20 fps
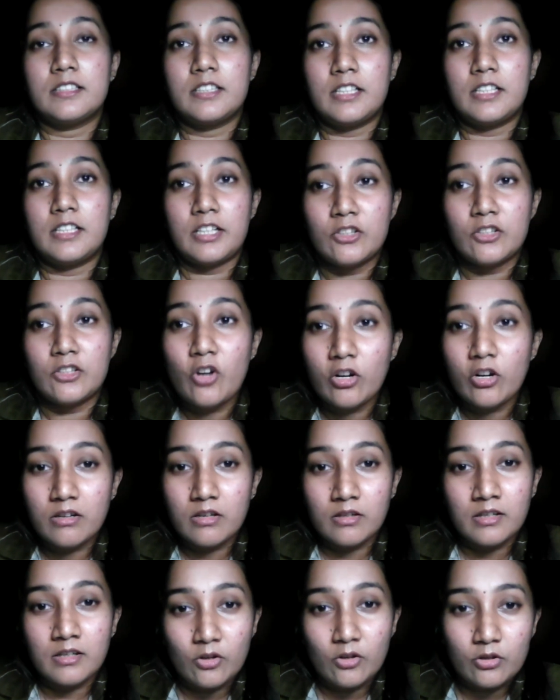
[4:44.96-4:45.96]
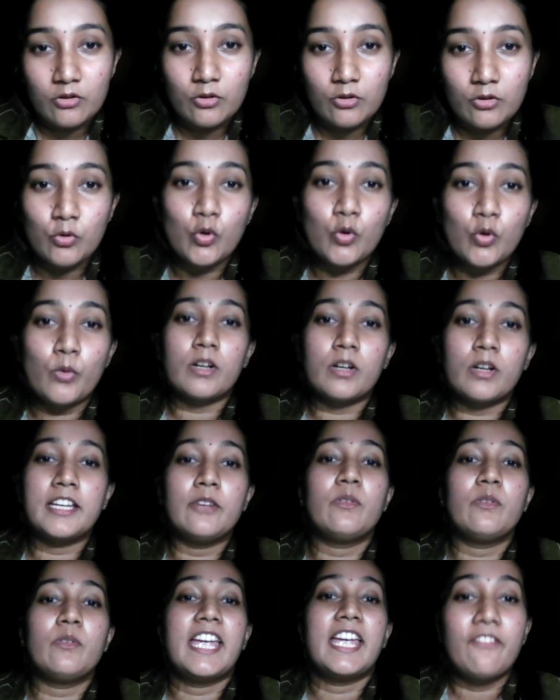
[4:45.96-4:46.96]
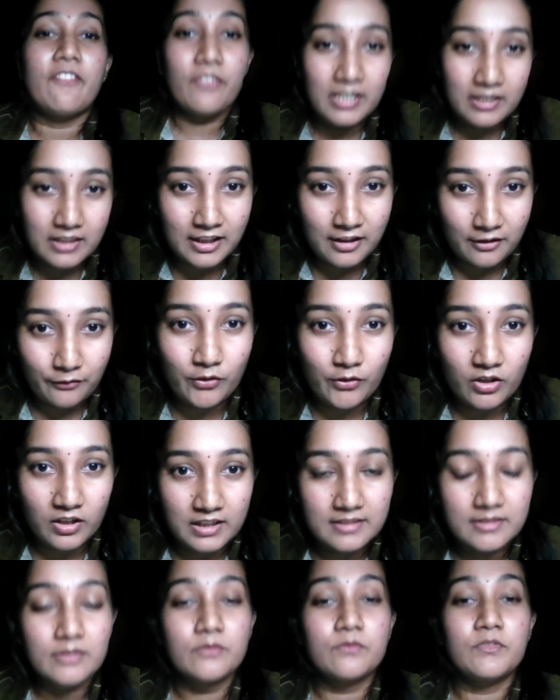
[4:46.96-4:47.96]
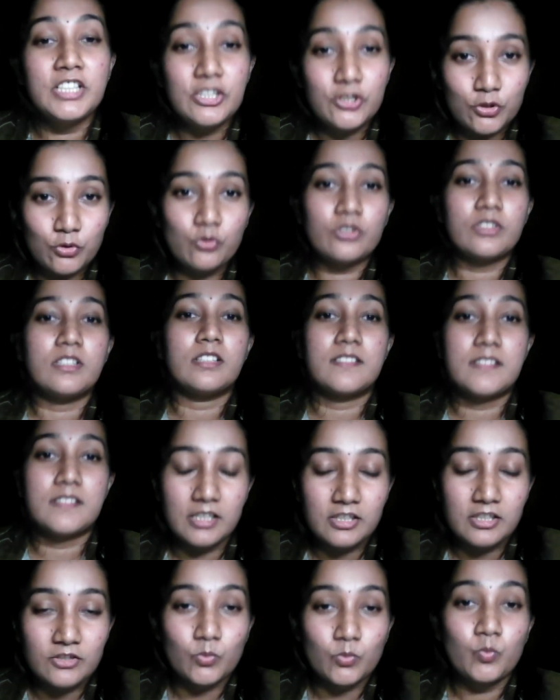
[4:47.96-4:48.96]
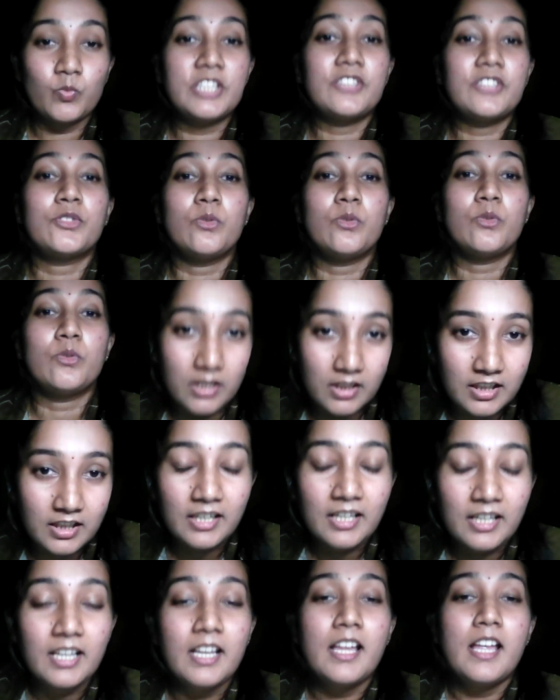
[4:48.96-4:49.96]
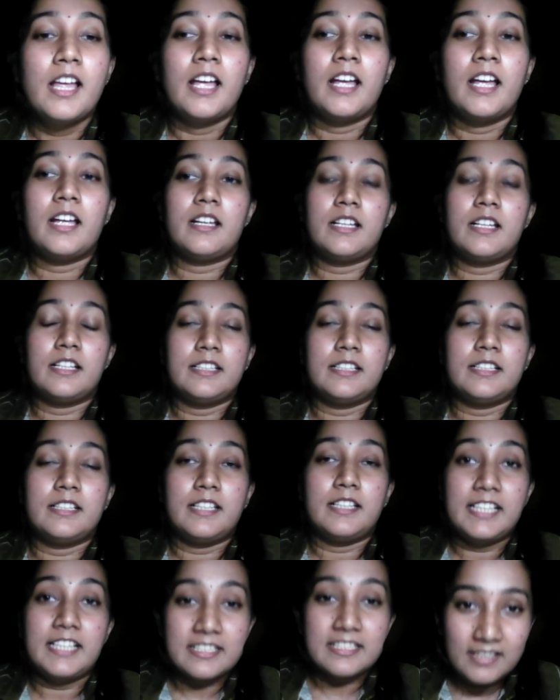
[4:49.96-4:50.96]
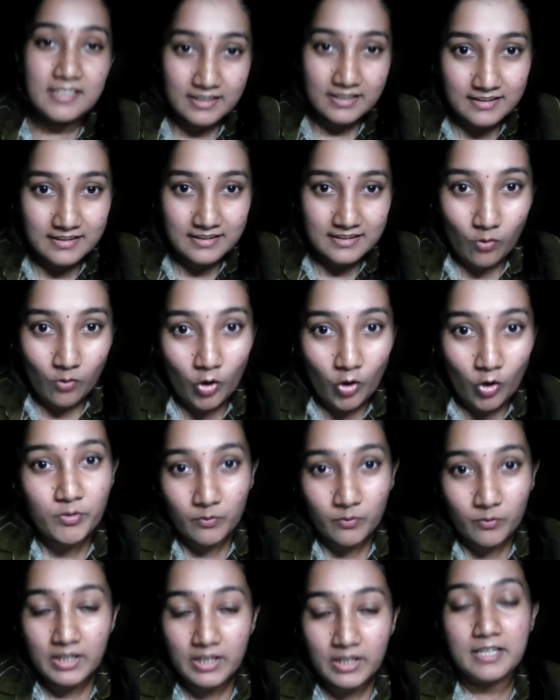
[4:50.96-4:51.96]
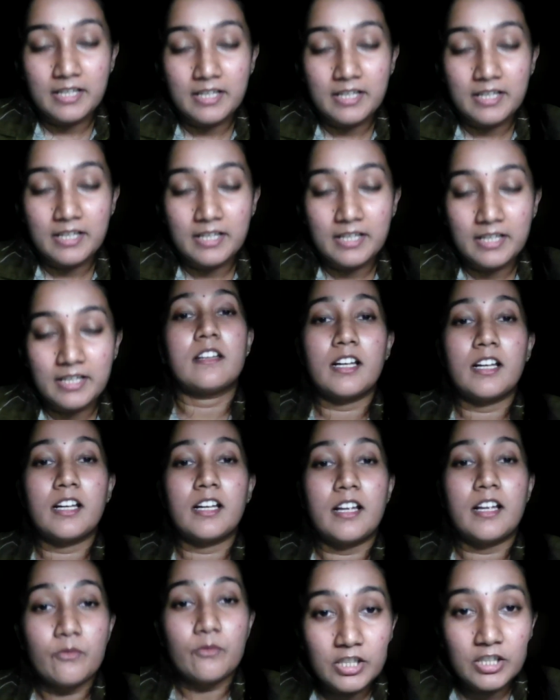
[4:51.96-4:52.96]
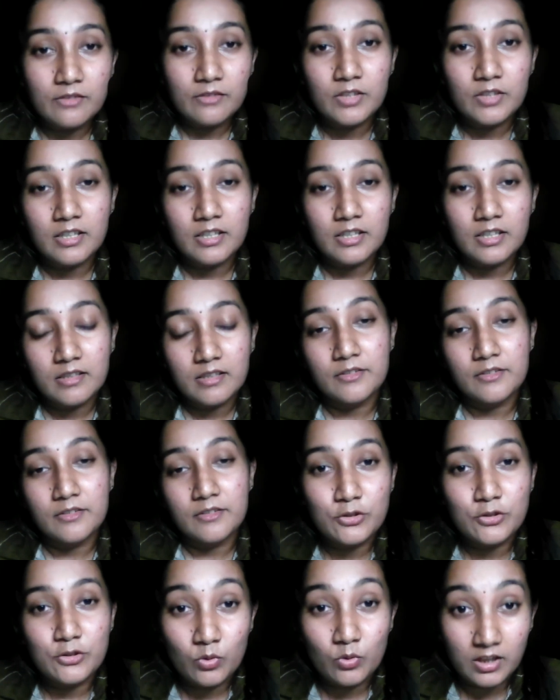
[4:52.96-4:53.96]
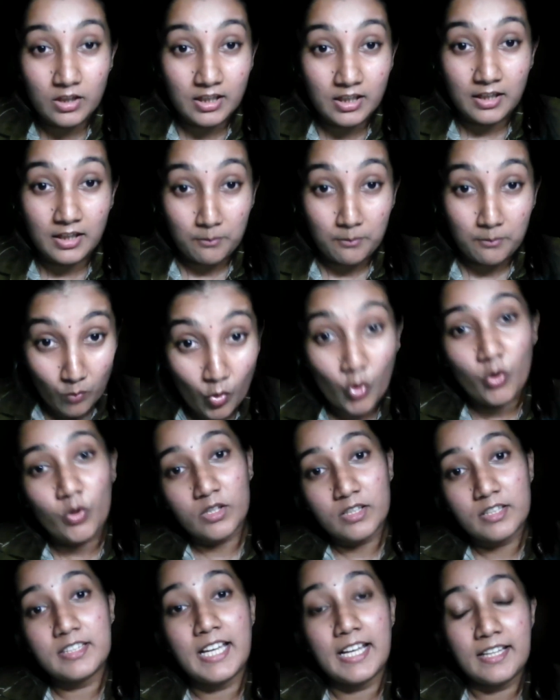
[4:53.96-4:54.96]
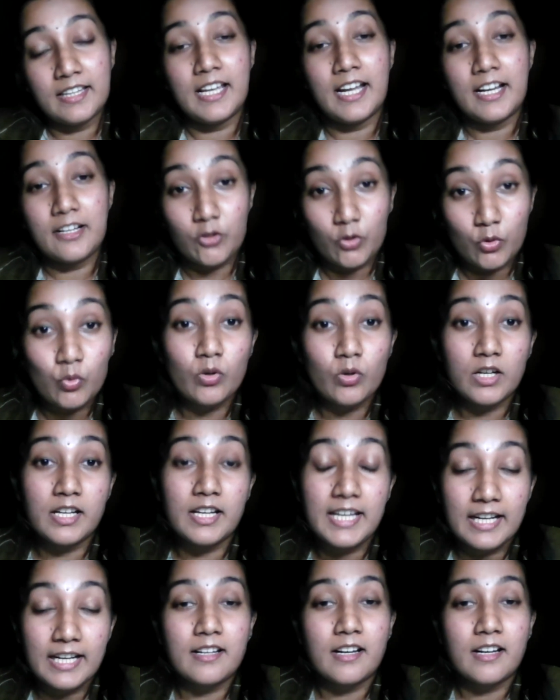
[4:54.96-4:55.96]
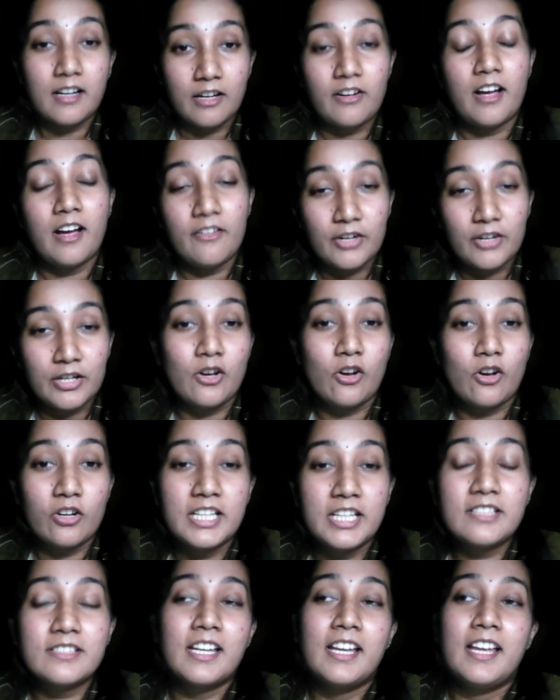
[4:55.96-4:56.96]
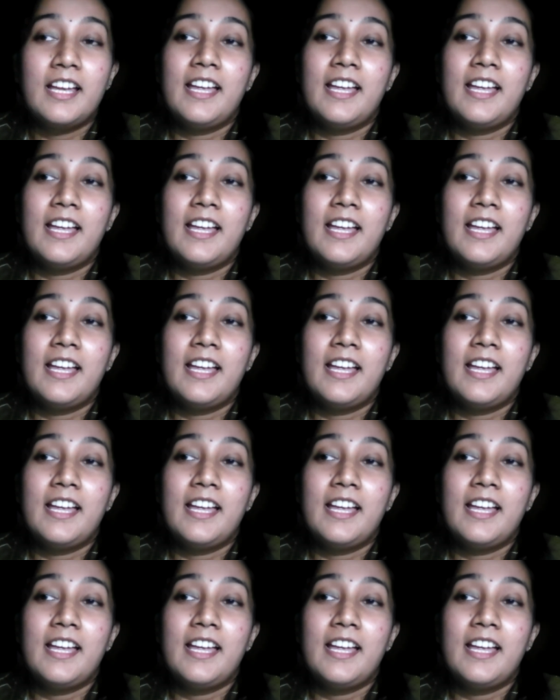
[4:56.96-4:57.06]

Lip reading: not to give everything for us. We should search, we should learn. The lectures are warmly welcome, but we should learn more than that to get our knowledge.